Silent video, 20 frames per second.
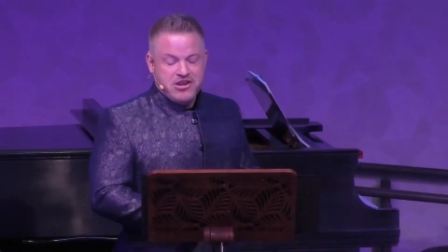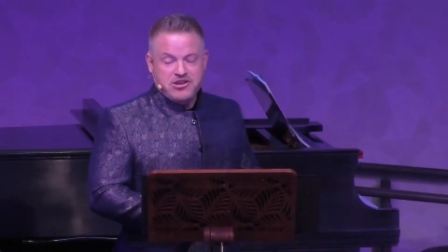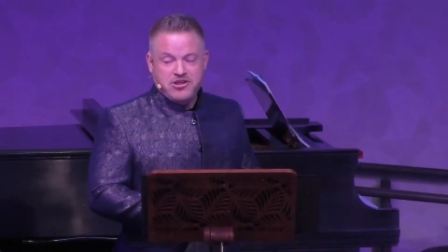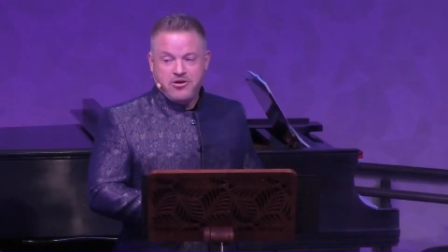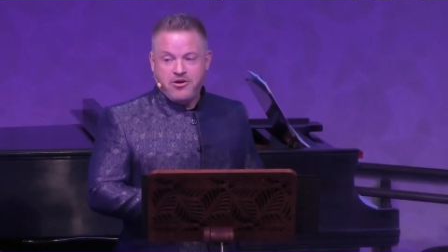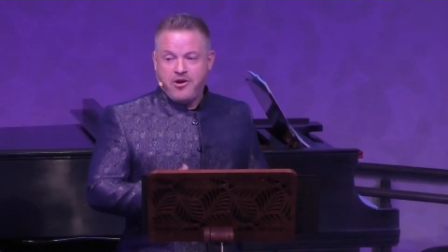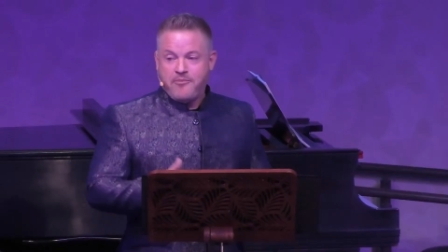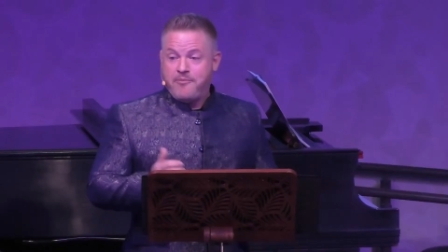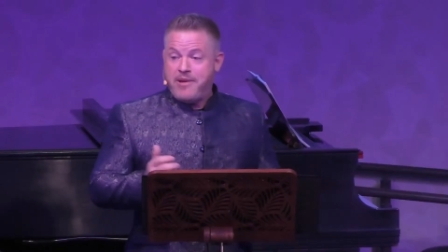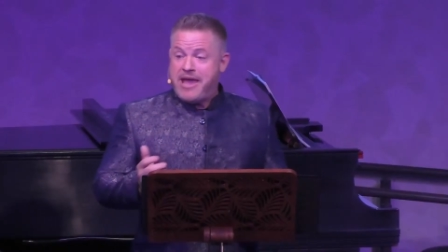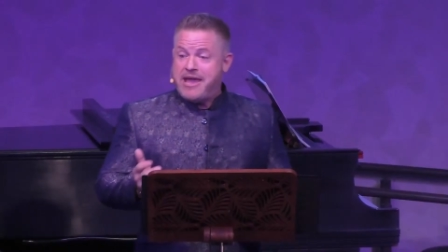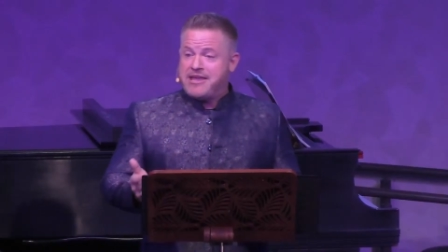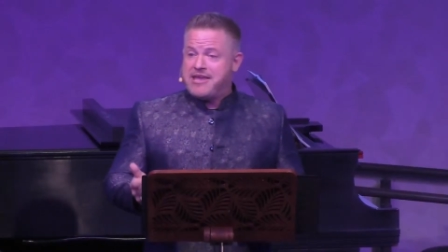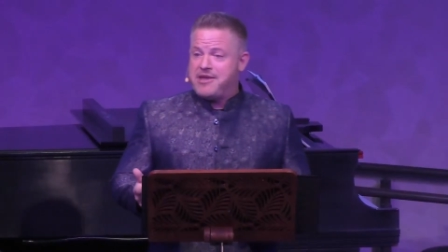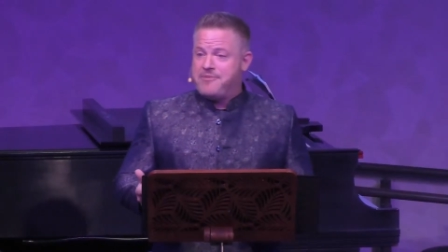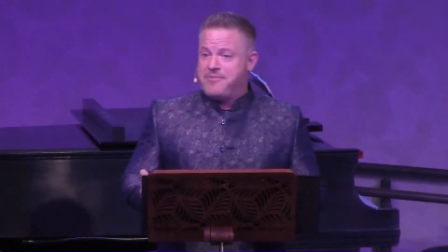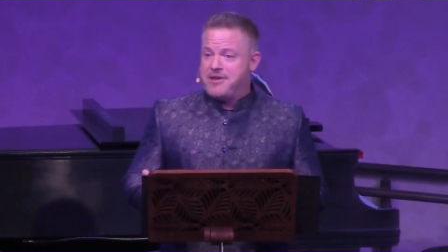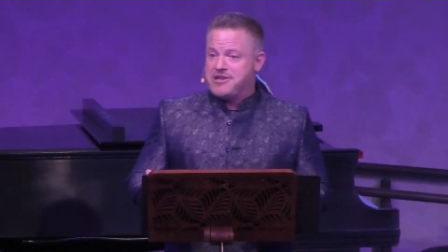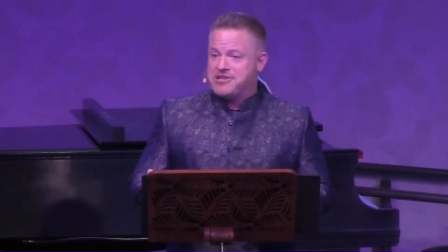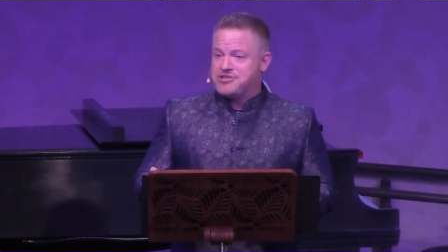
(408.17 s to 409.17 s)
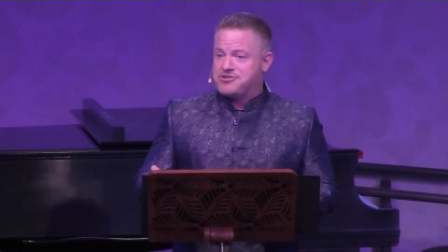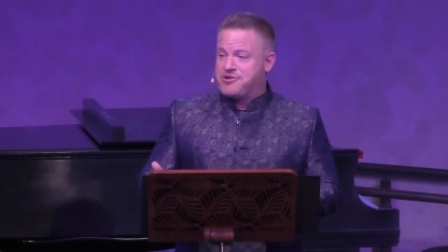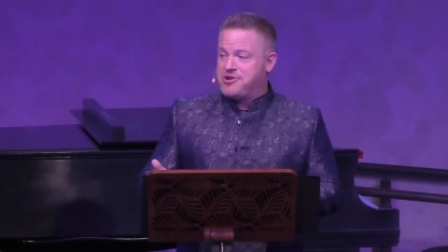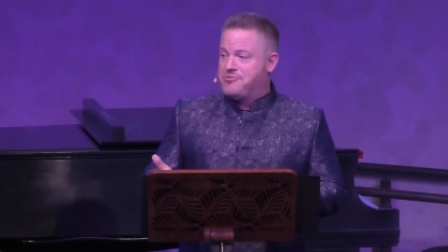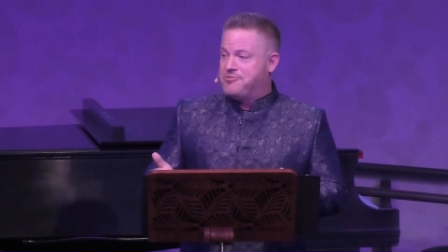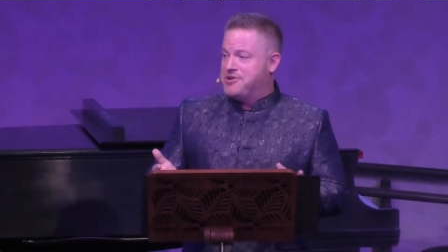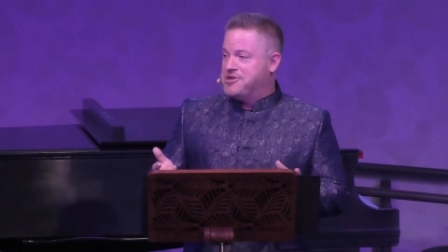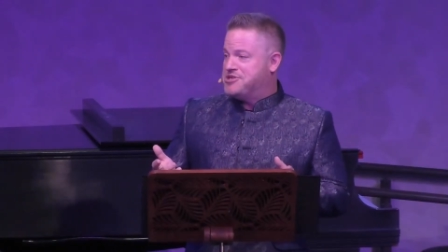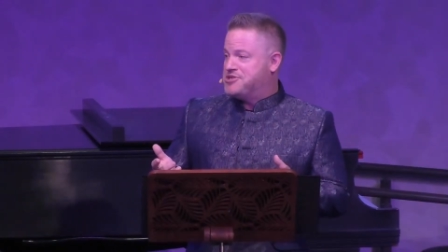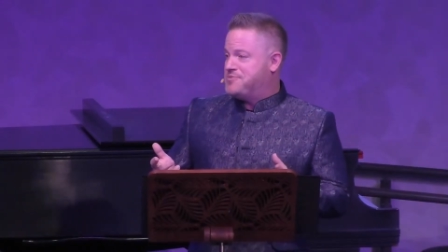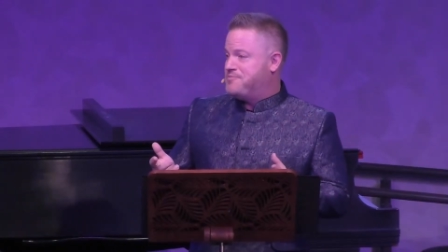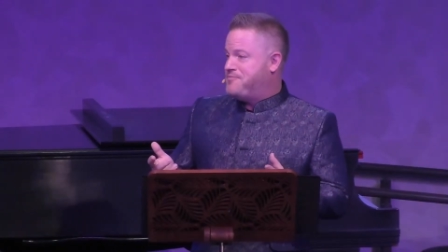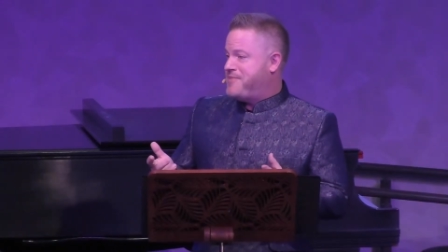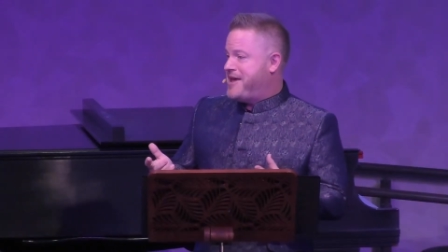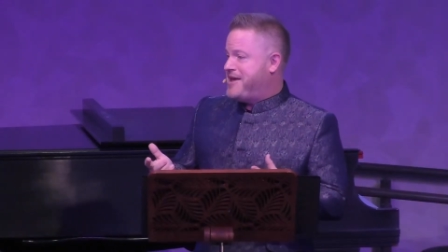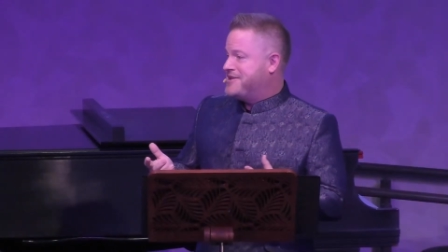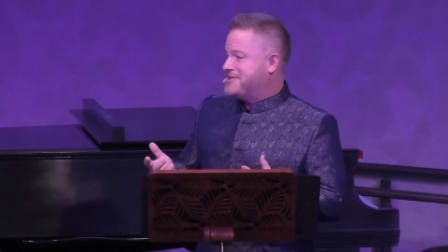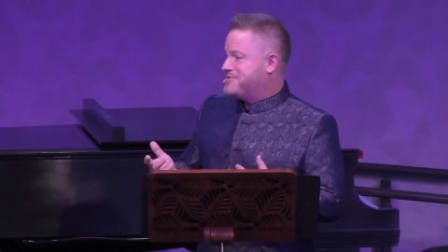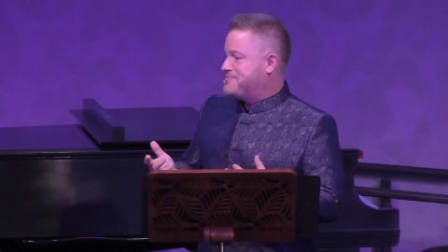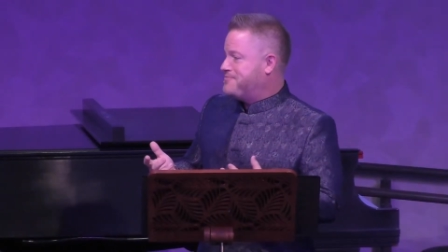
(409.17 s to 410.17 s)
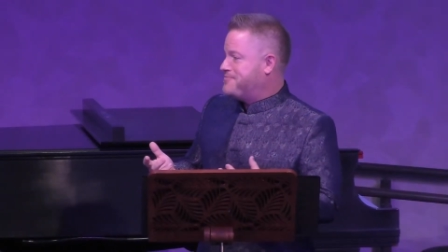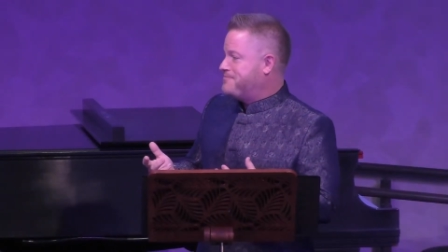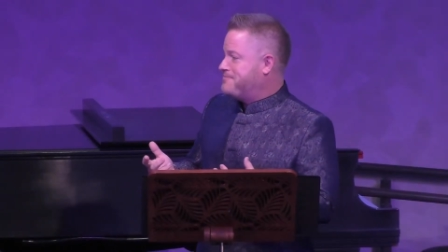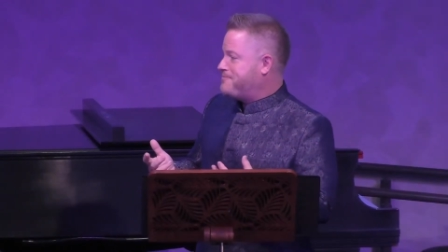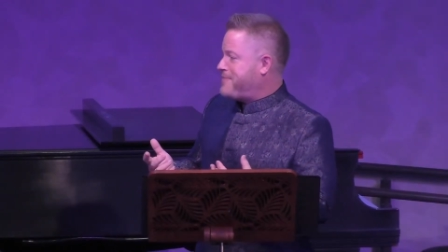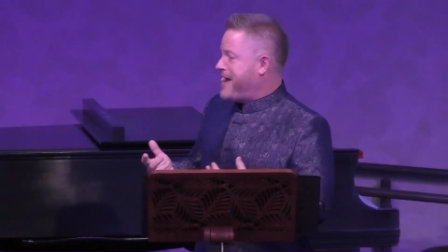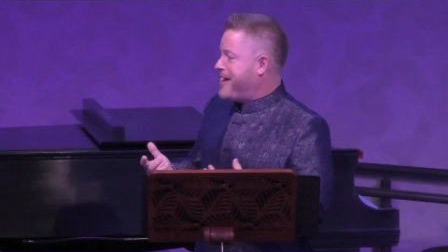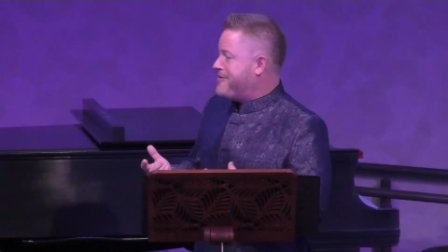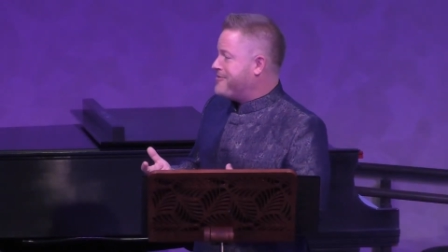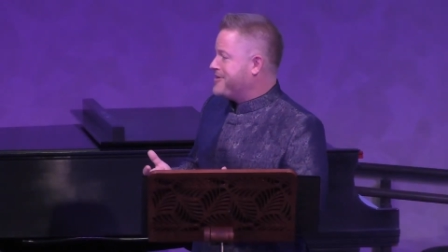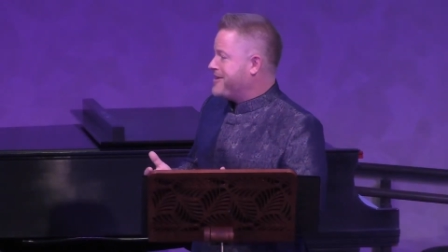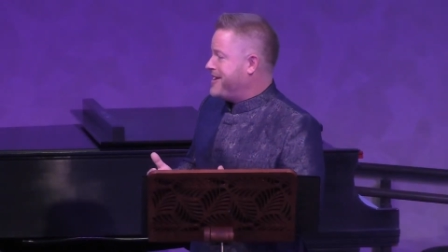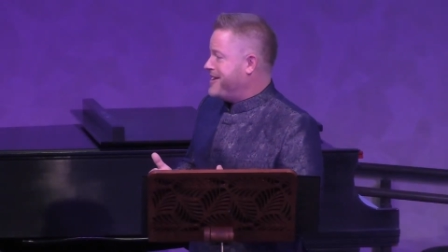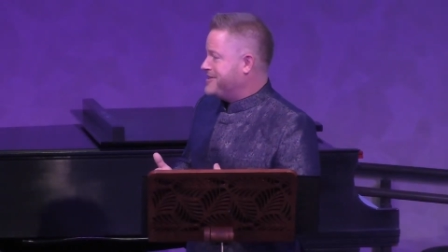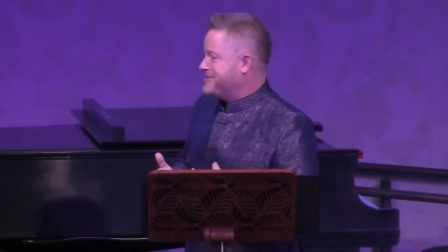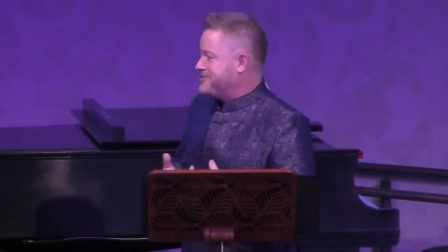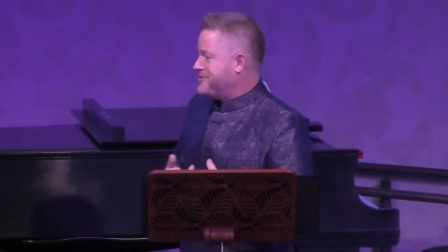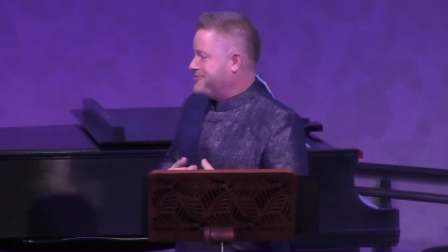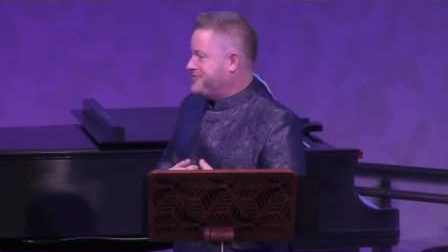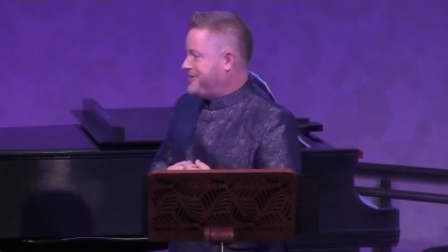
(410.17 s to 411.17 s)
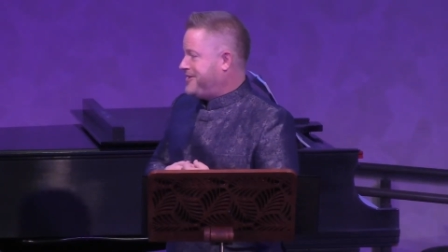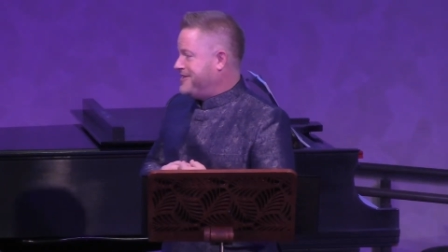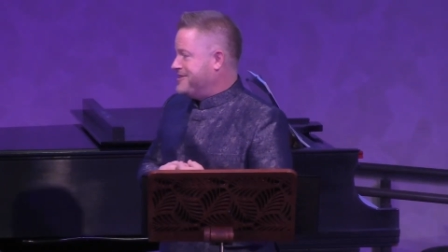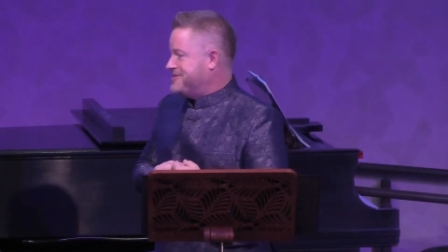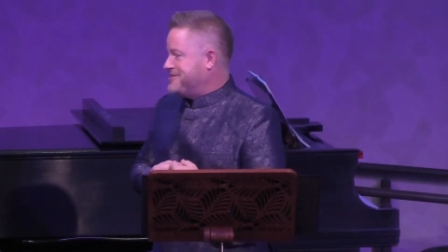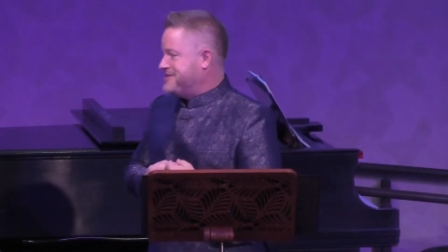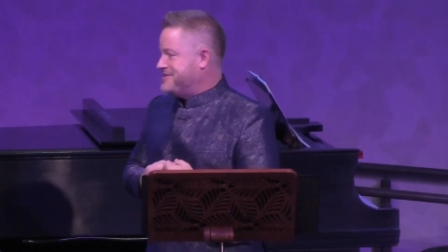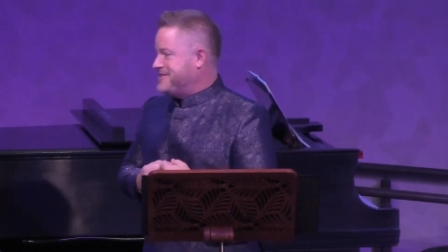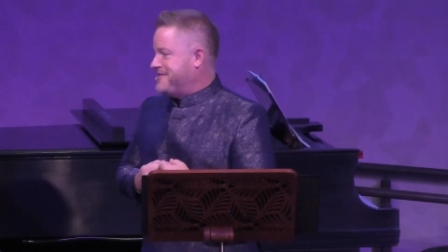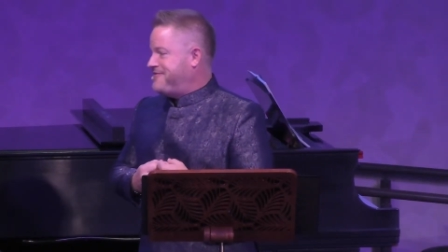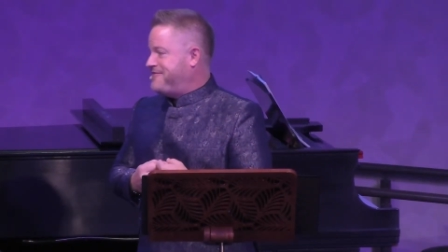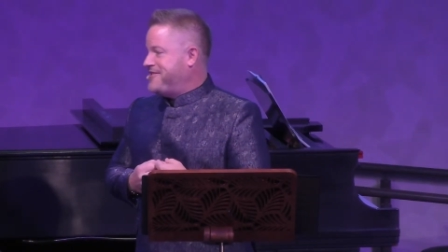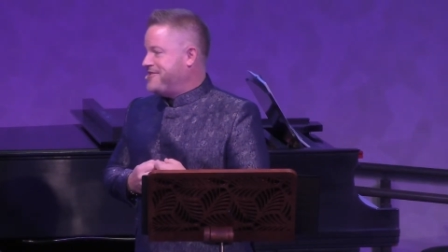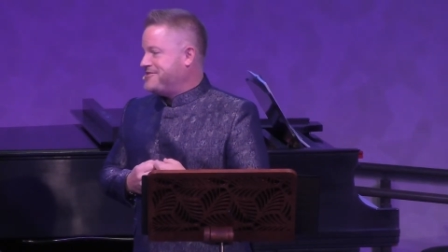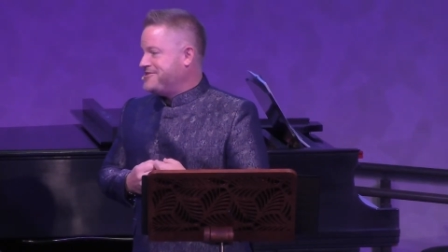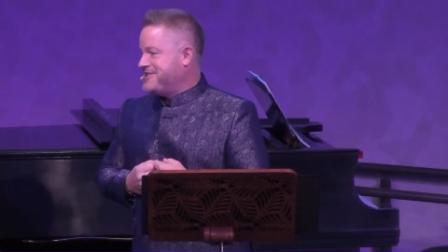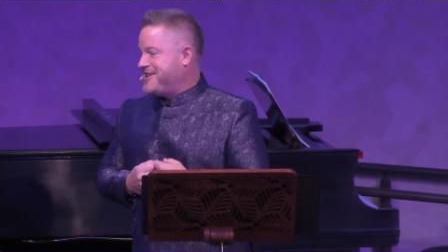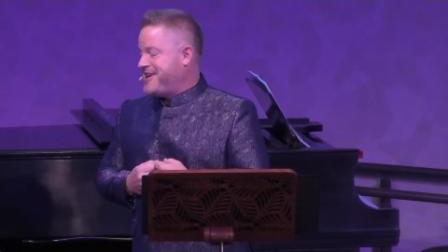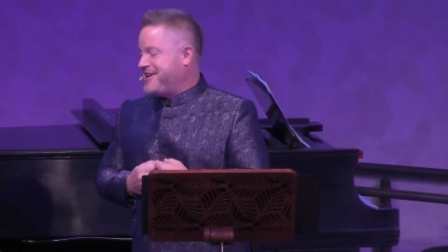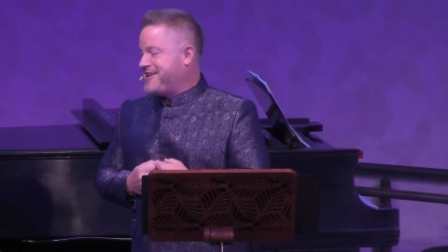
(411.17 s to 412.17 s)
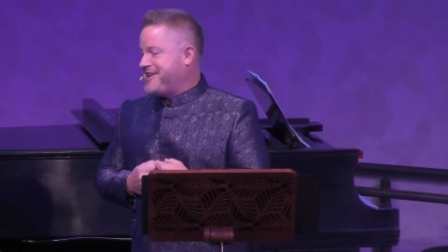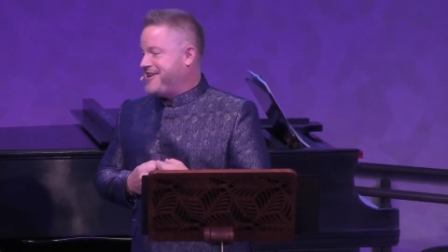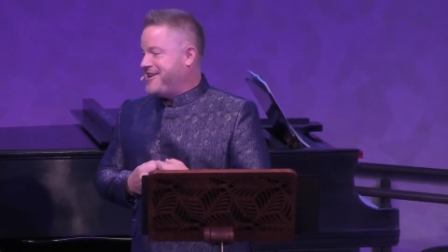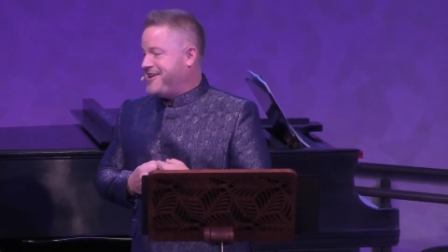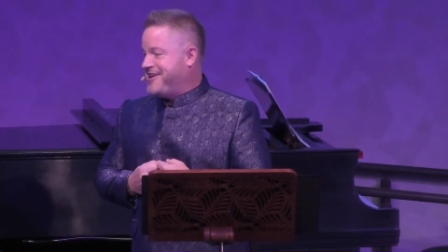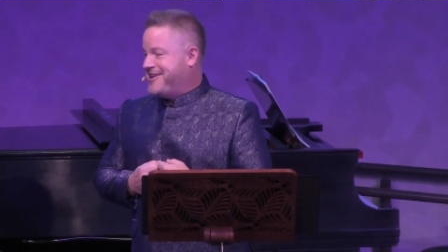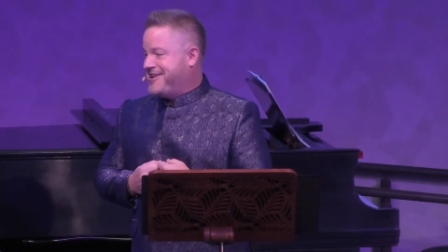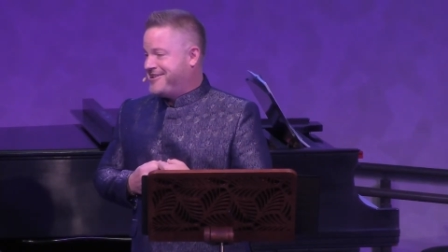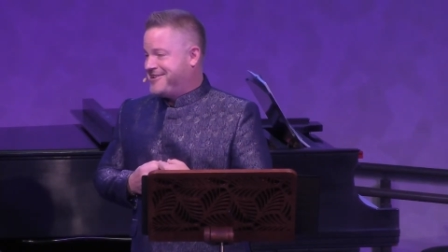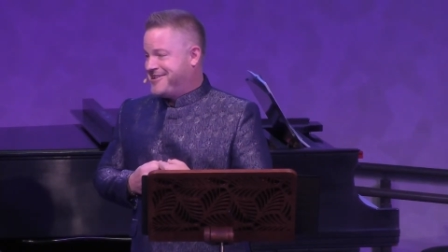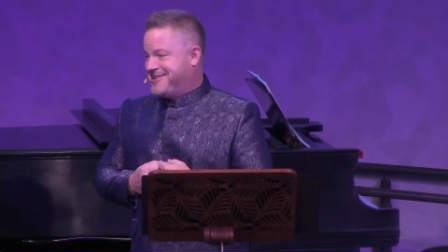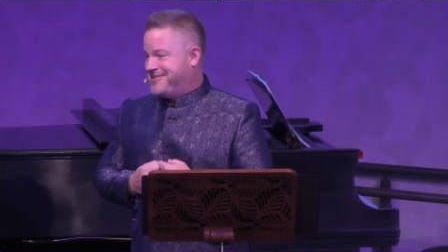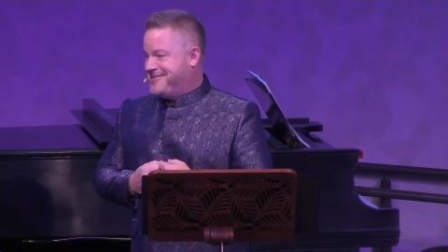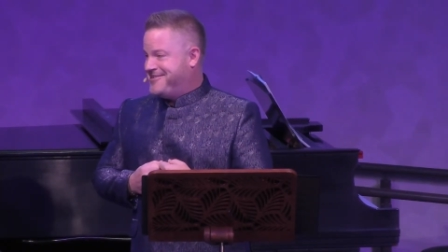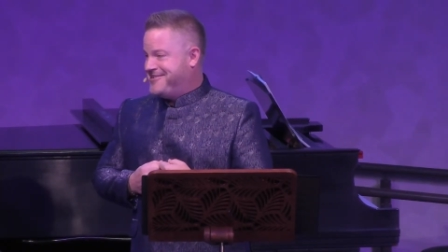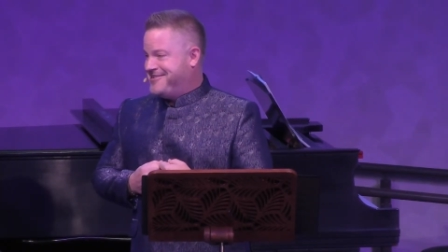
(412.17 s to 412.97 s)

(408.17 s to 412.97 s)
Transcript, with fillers: to our baking ministry, which bakes pound cake so delicious it feels like a hug.